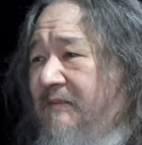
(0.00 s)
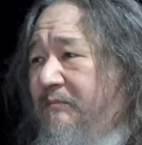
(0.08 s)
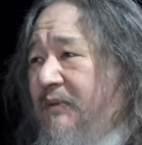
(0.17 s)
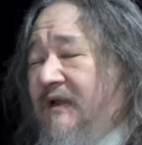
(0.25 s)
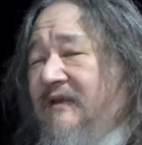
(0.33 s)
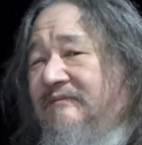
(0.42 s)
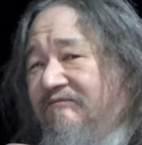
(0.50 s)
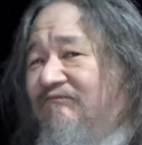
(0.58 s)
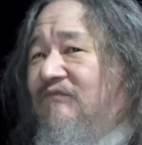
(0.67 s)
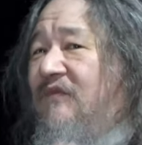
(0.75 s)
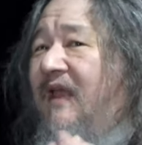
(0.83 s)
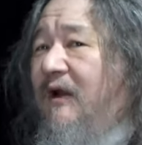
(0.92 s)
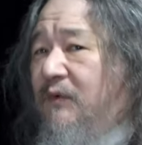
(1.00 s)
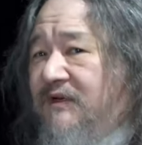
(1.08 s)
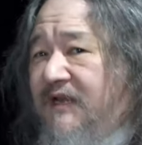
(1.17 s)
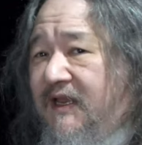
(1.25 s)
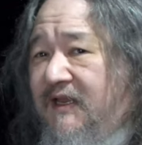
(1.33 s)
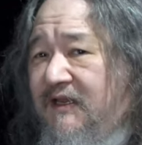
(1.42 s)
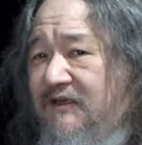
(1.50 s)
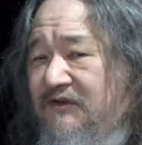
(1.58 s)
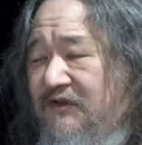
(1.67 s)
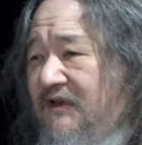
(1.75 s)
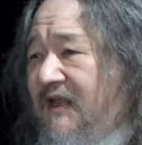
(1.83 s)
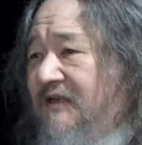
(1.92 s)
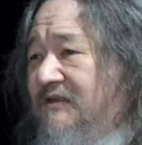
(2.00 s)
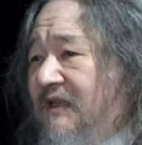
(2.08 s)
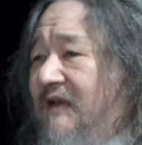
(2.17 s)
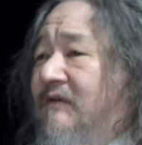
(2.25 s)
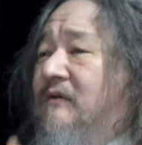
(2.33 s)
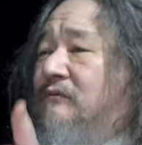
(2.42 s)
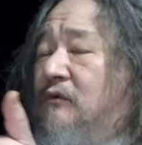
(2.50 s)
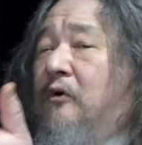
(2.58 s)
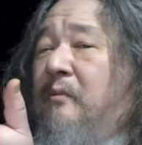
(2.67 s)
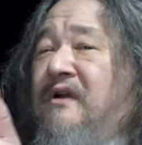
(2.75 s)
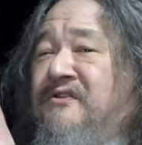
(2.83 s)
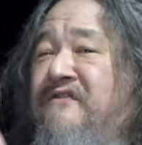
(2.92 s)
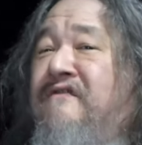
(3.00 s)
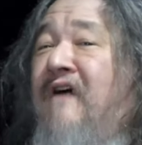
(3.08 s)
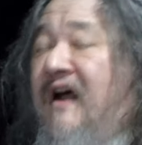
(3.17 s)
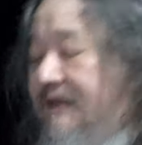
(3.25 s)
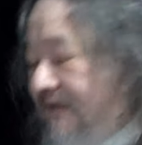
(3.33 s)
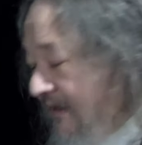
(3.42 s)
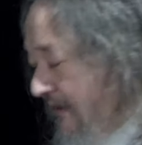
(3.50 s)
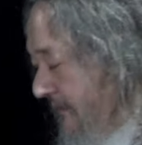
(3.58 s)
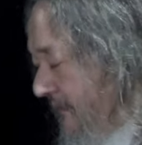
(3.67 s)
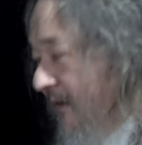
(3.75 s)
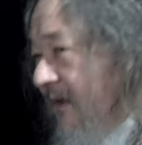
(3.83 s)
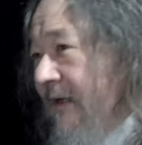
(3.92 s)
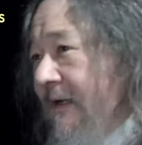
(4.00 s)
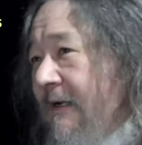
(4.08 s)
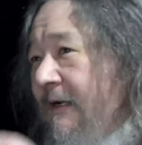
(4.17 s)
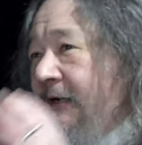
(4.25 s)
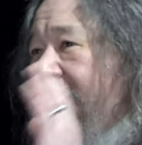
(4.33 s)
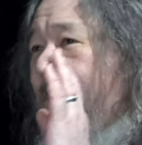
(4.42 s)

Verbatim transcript: but now we're taking it to the next level robust finally uh-uh.